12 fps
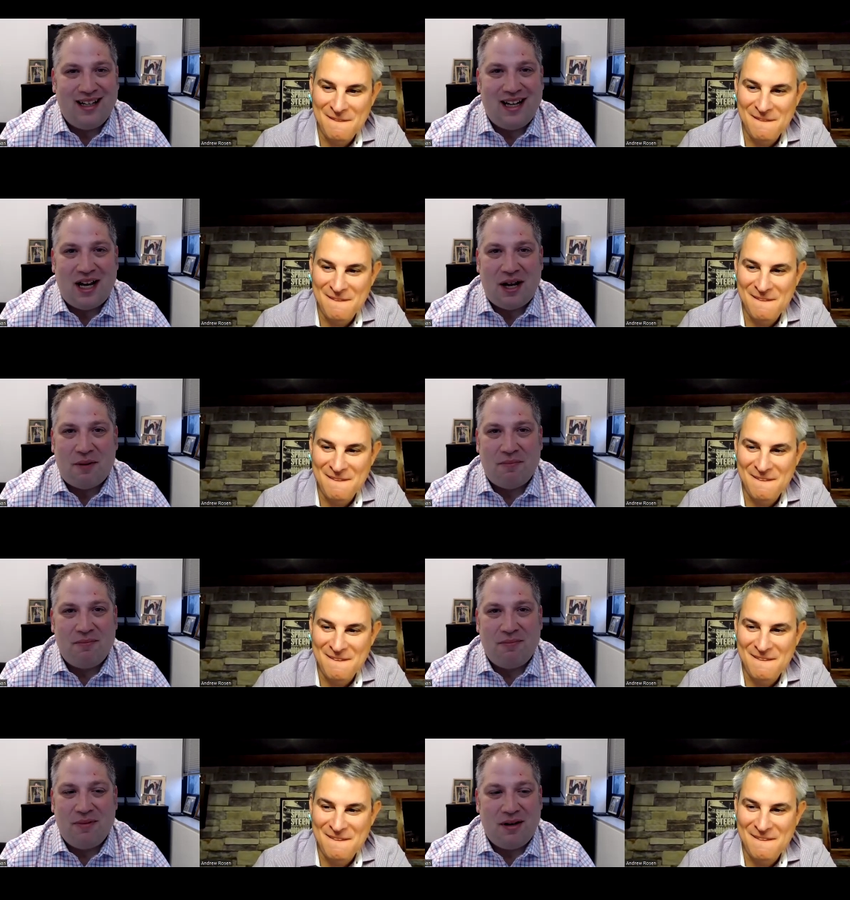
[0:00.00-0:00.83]

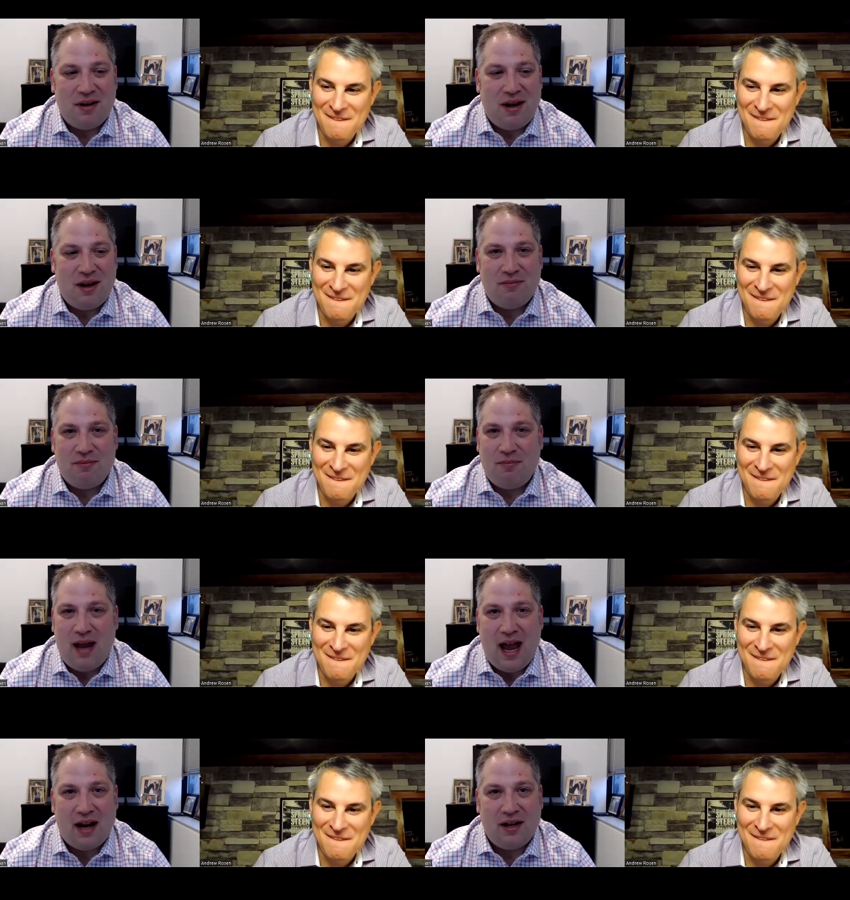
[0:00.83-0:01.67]

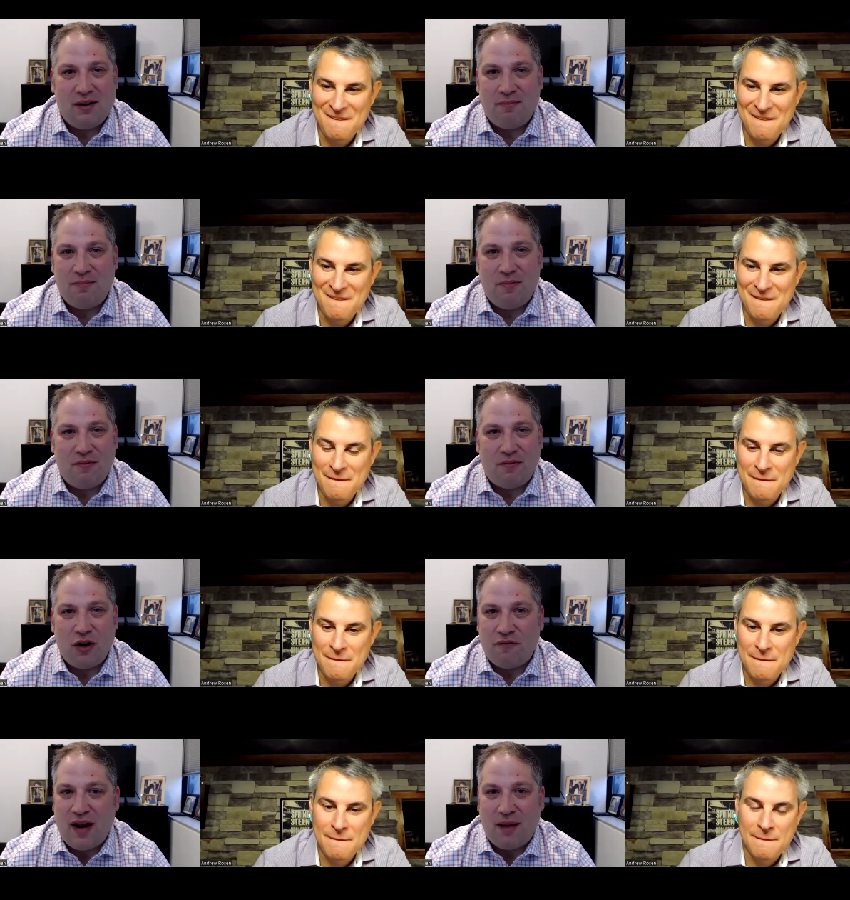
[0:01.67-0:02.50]
Speaker 1: Had a
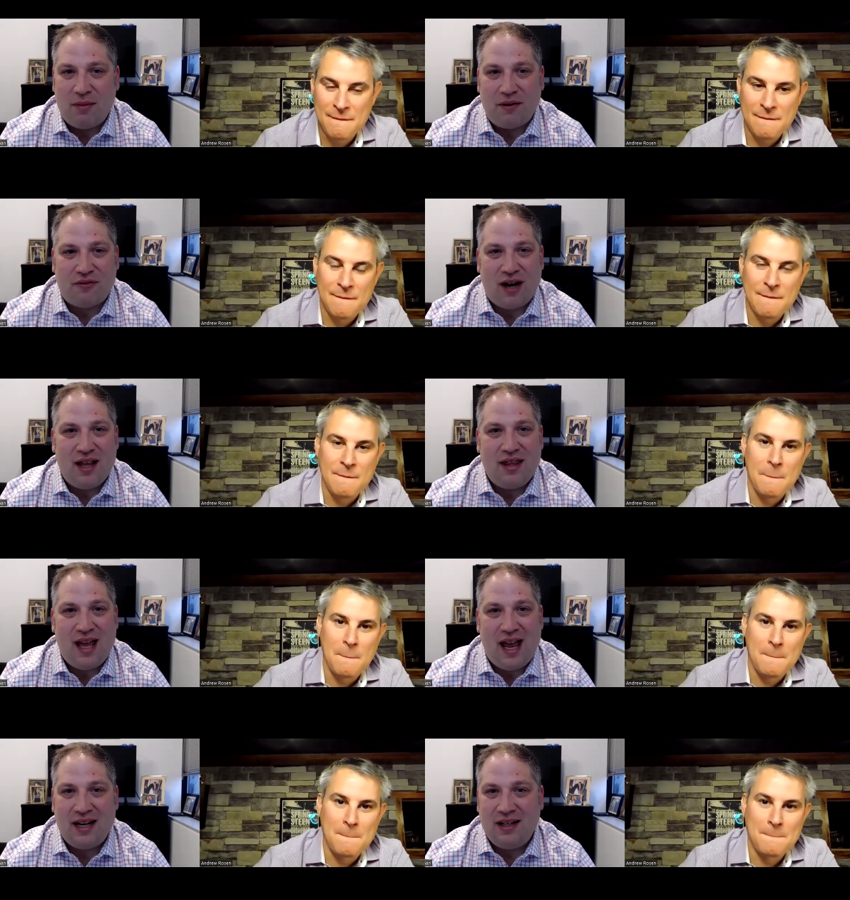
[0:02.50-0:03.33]
good family friend
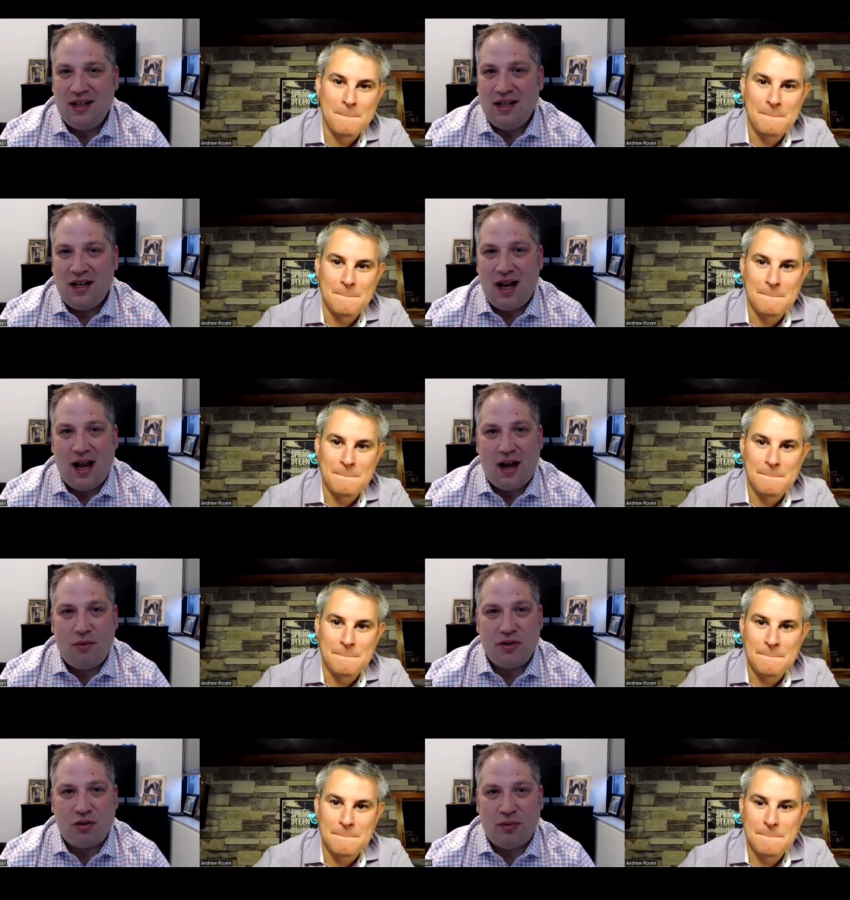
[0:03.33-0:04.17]
that
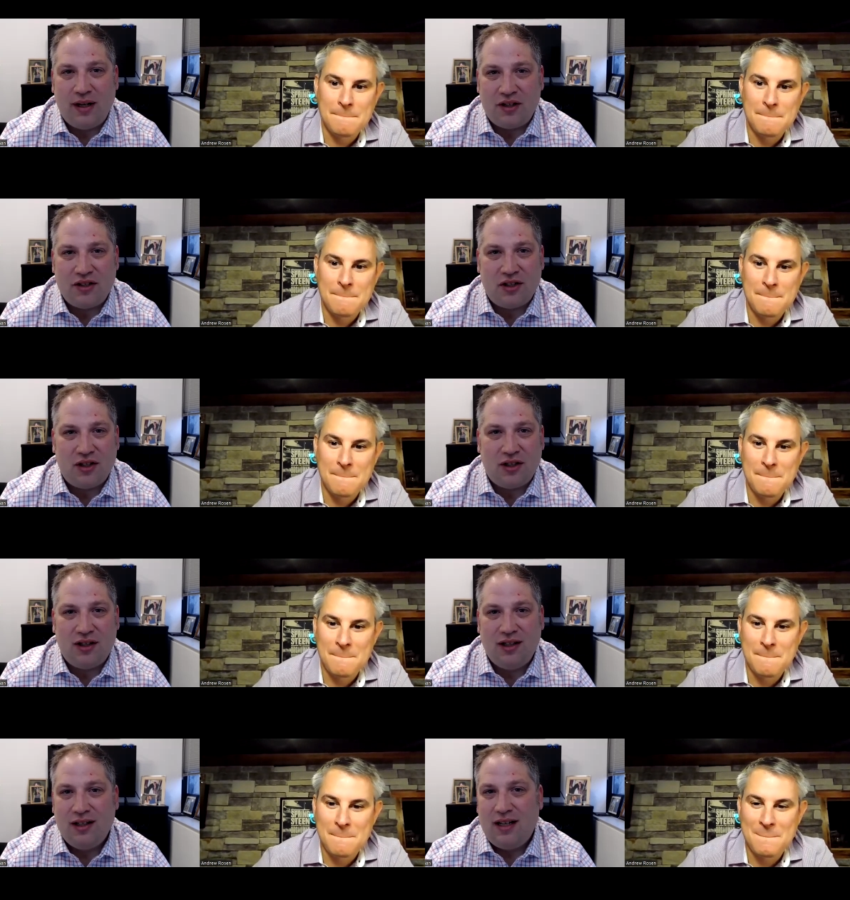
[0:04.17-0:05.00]
was a
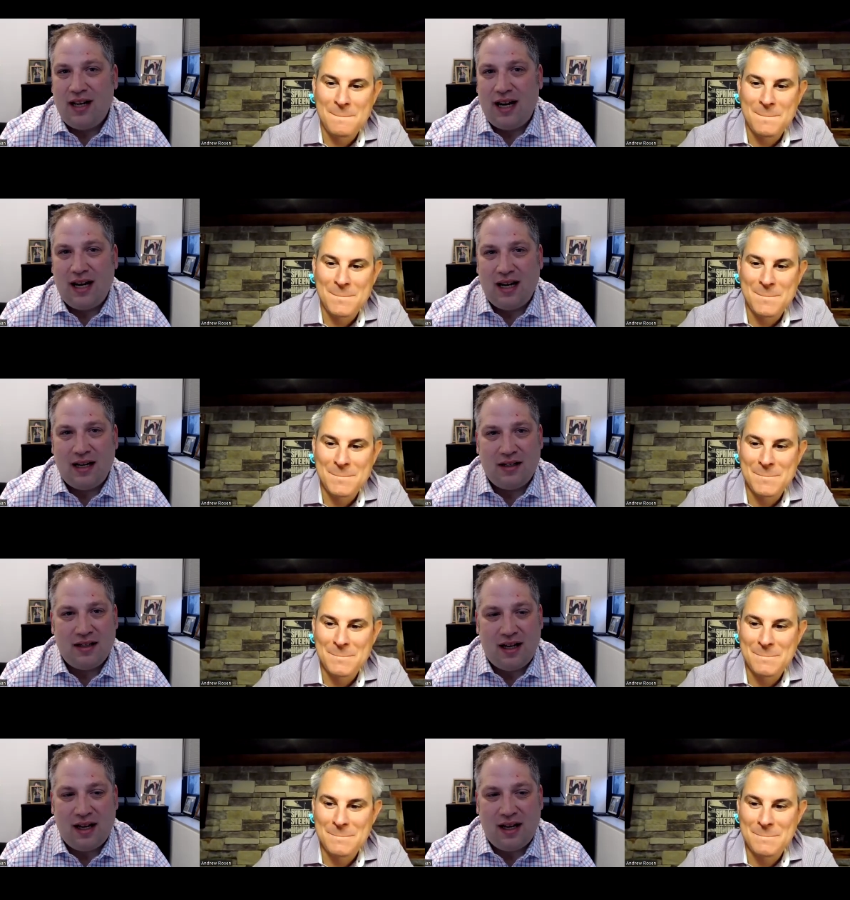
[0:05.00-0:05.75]
realtor and